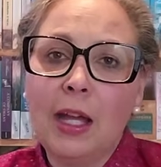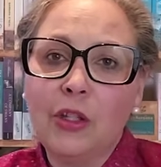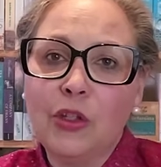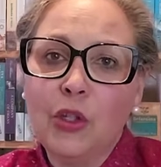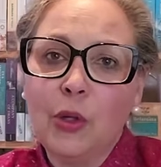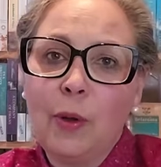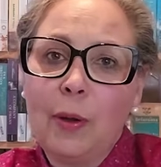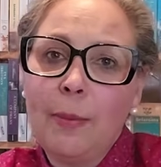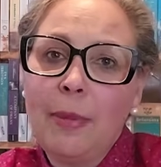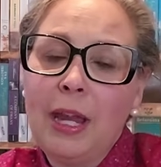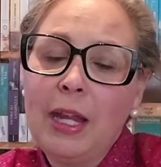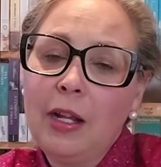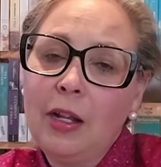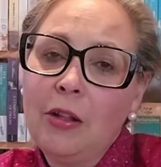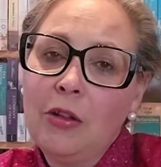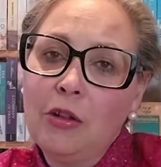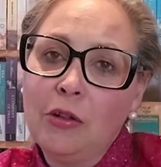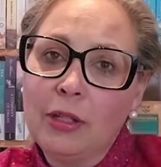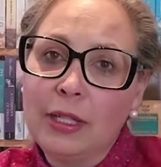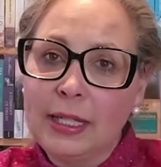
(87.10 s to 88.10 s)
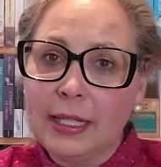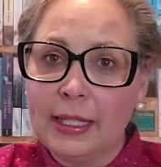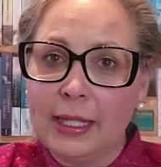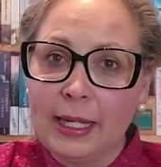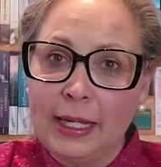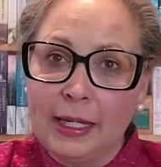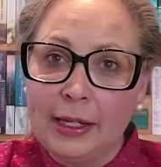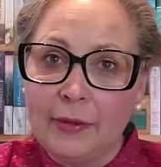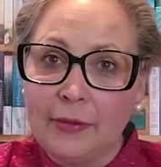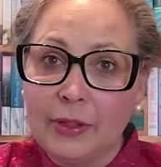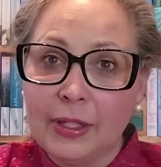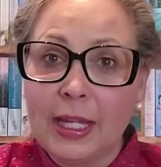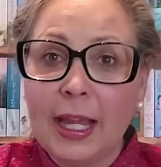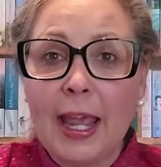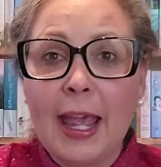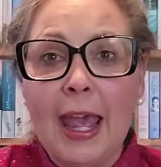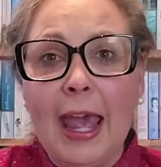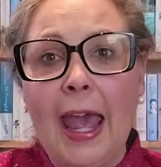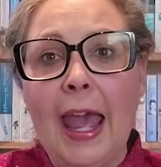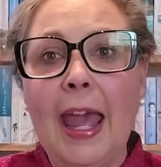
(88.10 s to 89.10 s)
So I made it long sleeves,
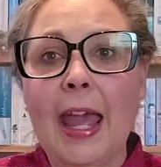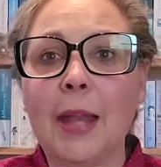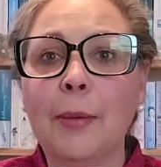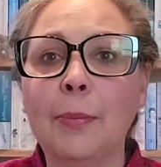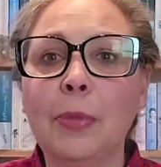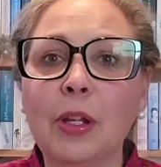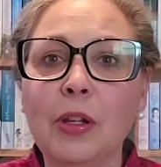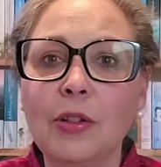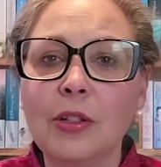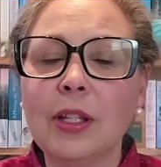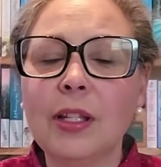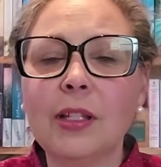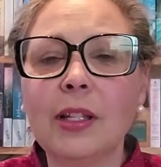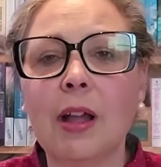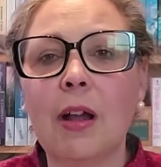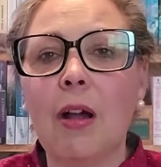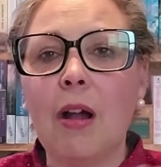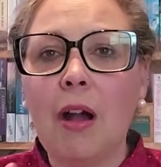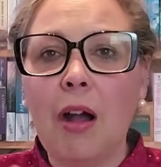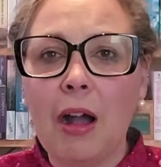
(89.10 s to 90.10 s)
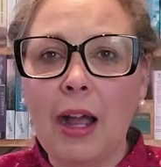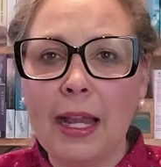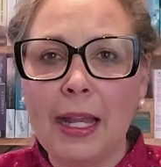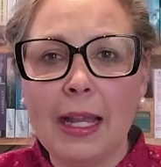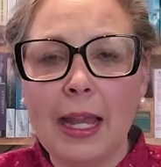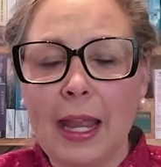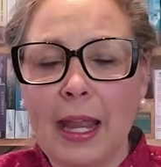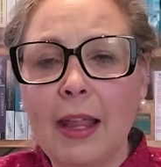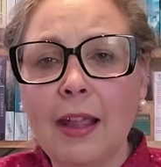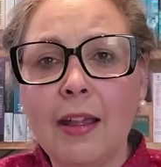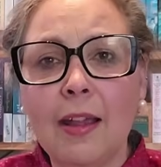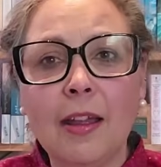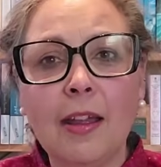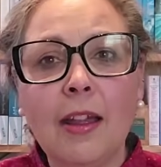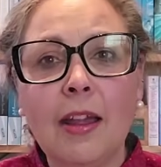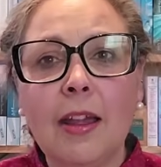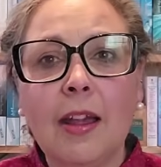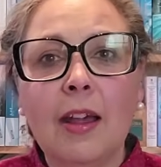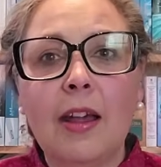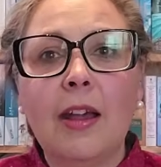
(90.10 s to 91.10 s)
and because it's a high neck,
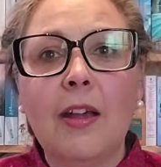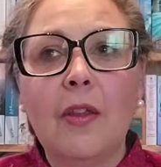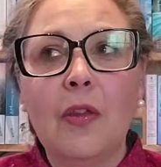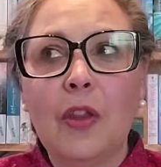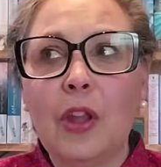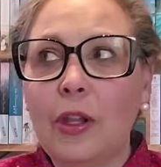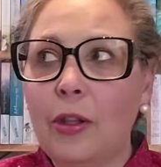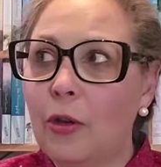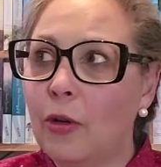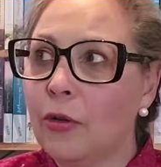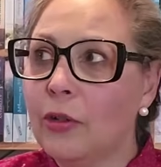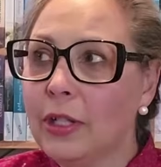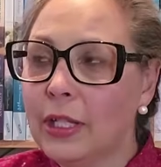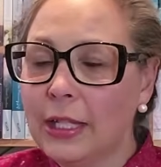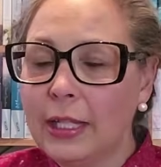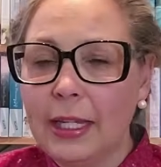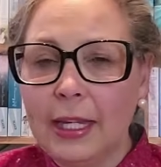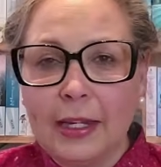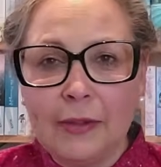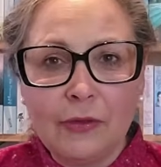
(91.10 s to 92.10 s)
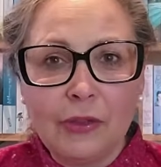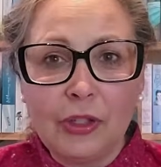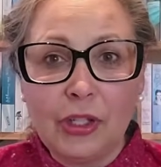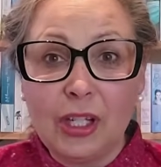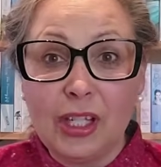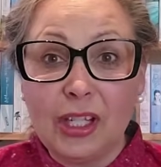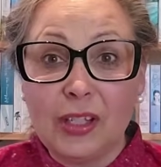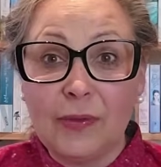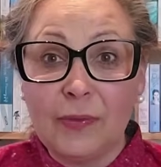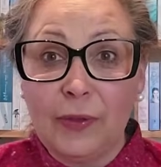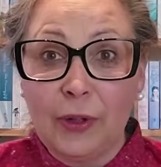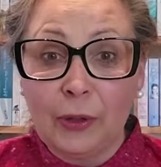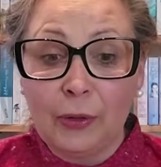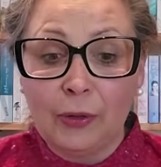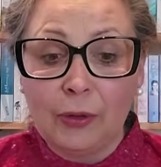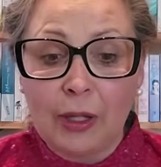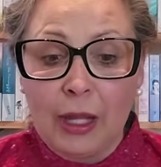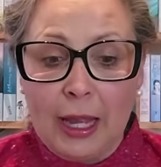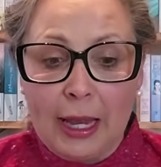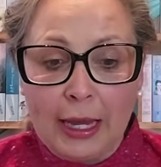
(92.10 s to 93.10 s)
the long sleeves just
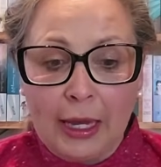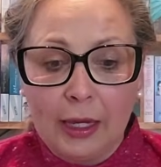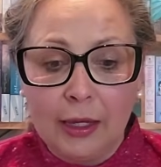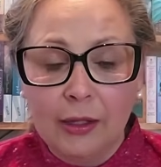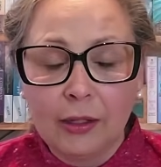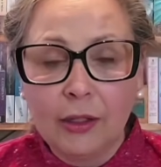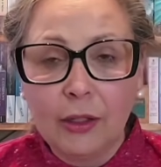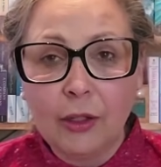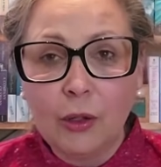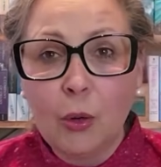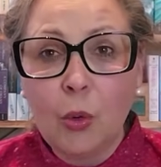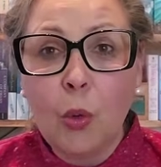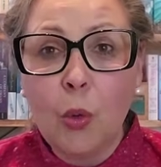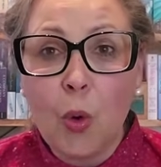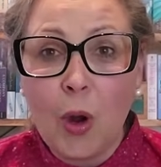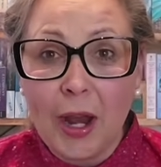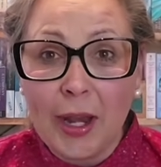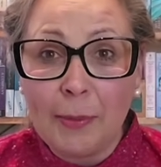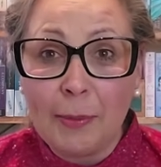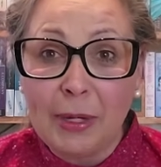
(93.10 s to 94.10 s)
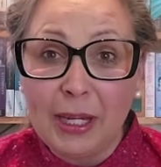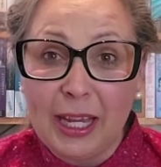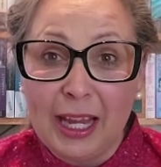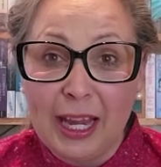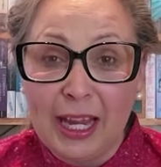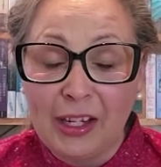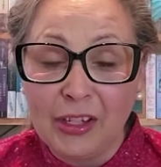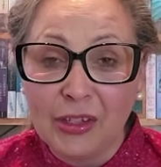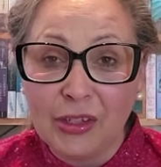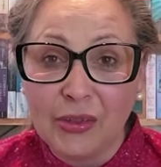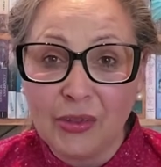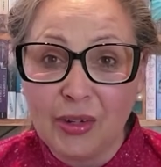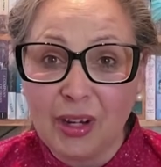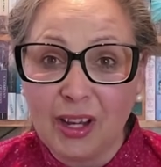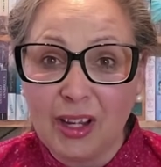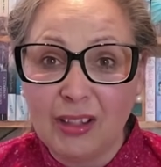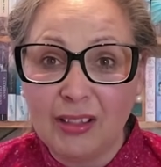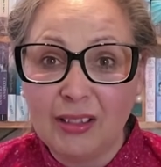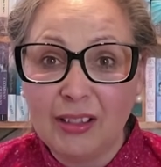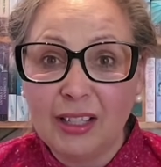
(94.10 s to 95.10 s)
felt like quite a bit
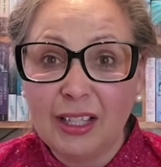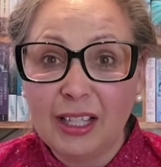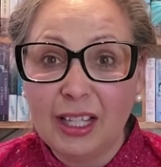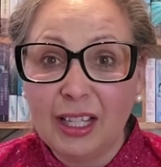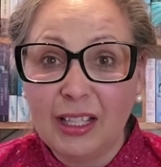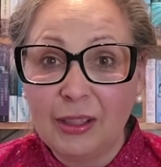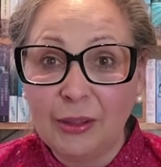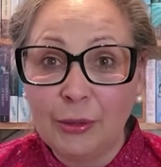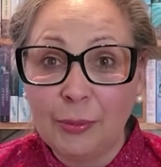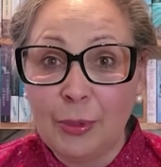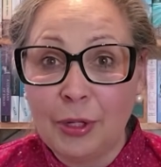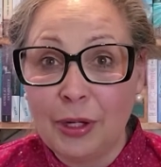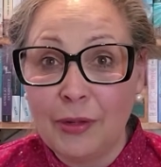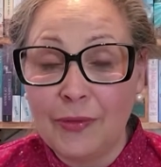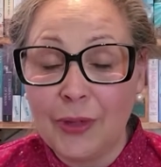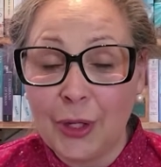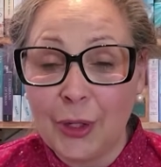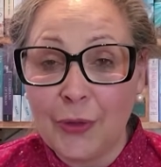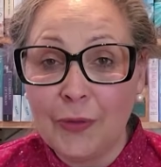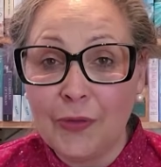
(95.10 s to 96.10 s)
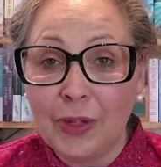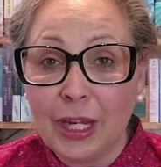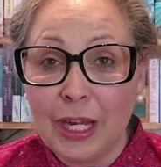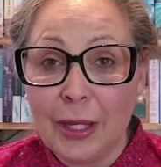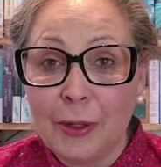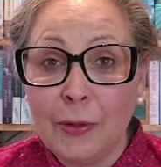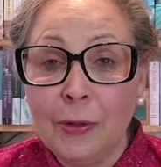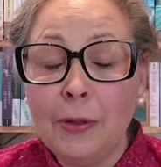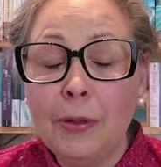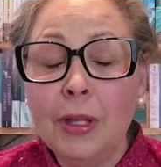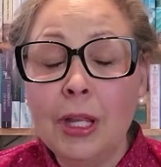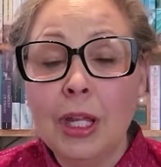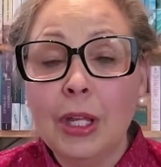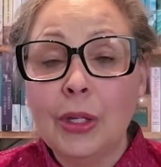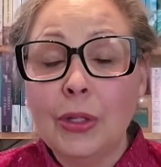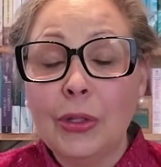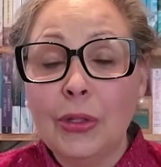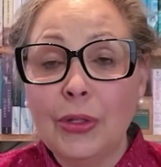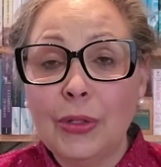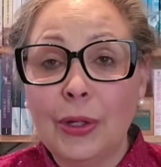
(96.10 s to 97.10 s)
extra, a little bit of overkill.
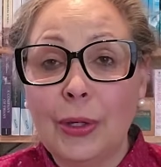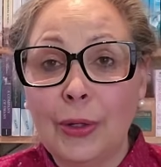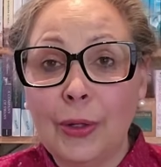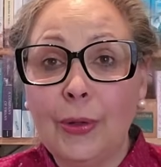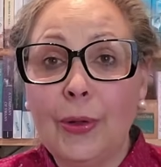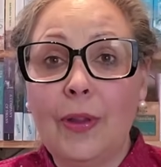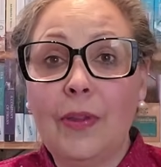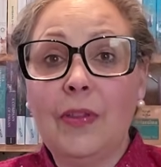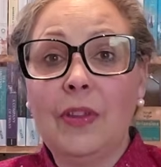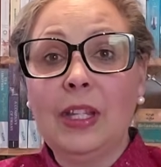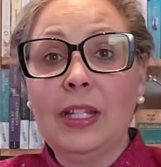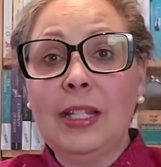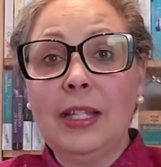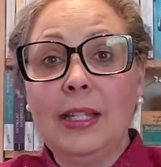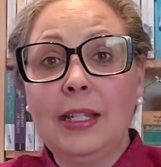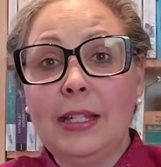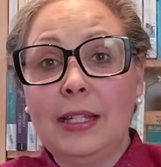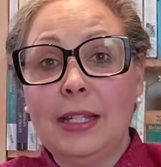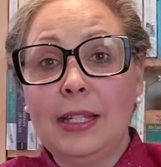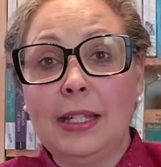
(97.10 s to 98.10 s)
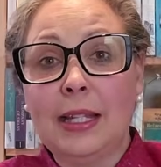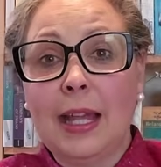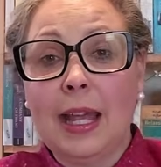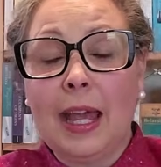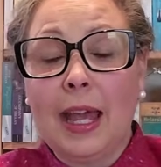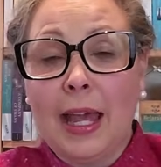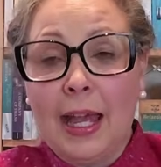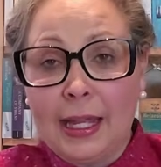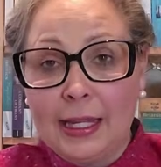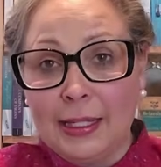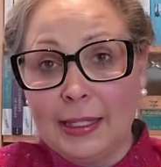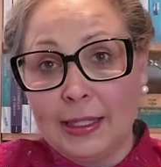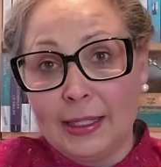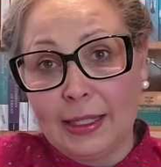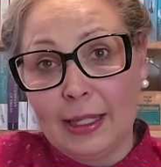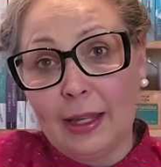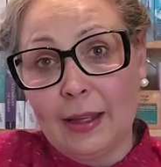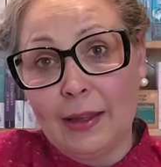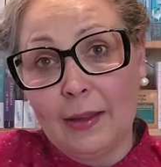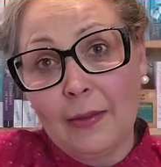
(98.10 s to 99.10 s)
So this is
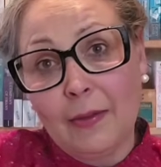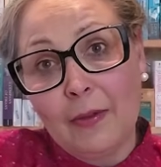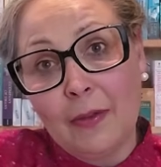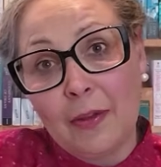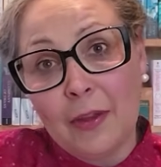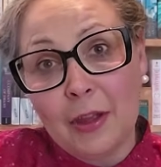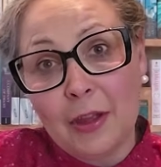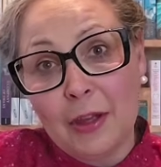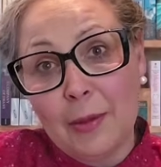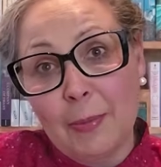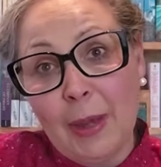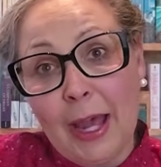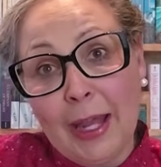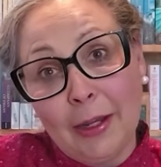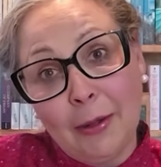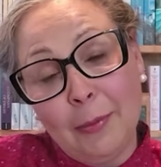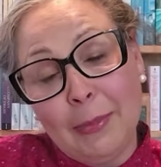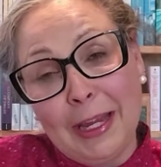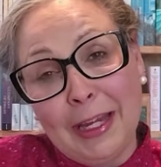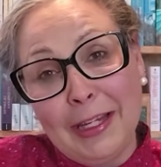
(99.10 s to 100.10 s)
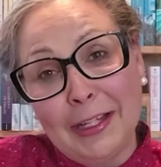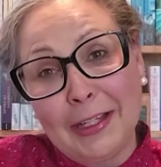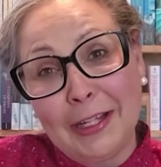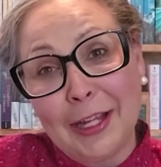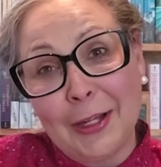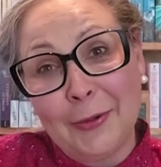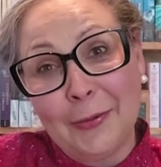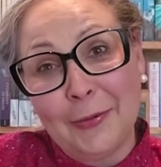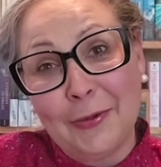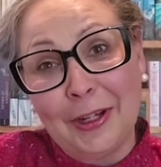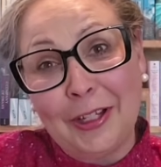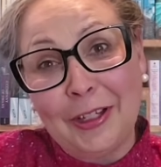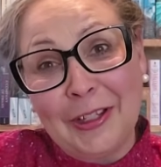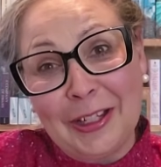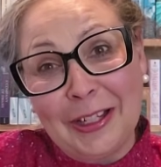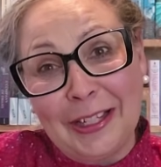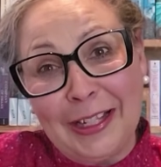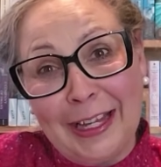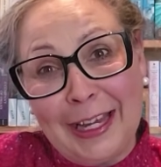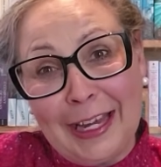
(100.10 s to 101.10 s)
as the pattern makers had
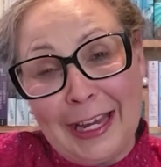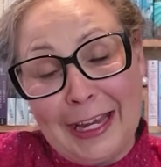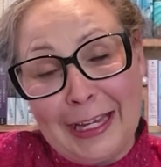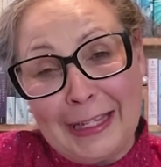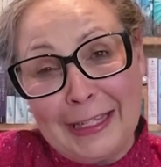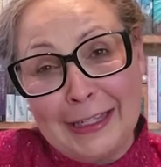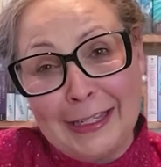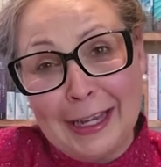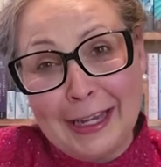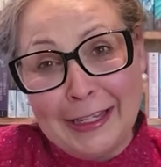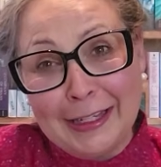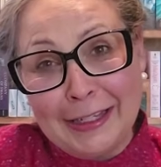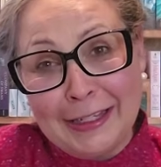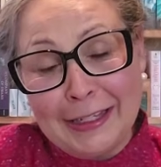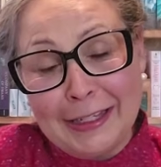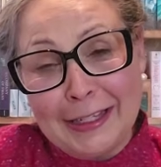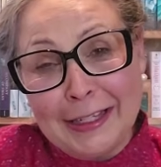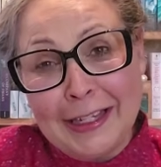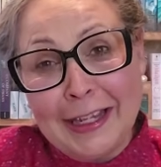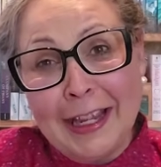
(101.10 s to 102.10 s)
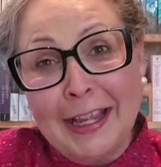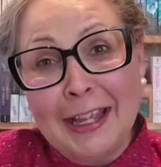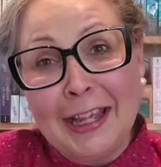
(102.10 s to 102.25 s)
originally intended,